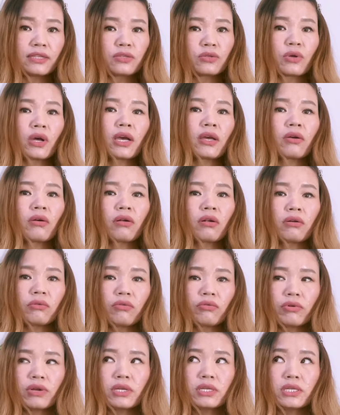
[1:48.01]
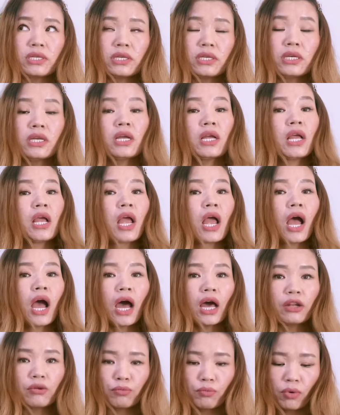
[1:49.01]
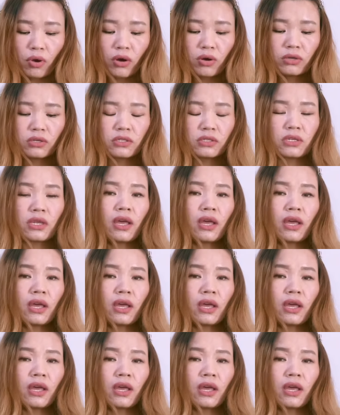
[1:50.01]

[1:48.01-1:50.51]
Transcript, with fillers: So I already unboxed